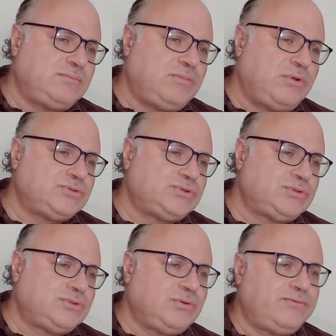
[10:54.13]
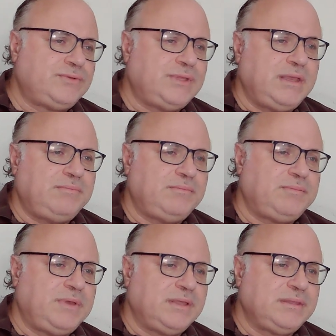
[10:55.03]
most of them
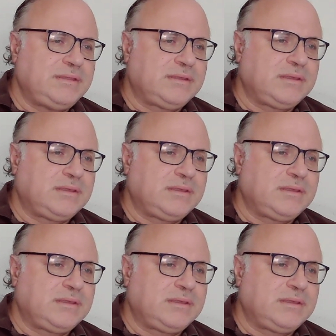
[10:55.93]
burning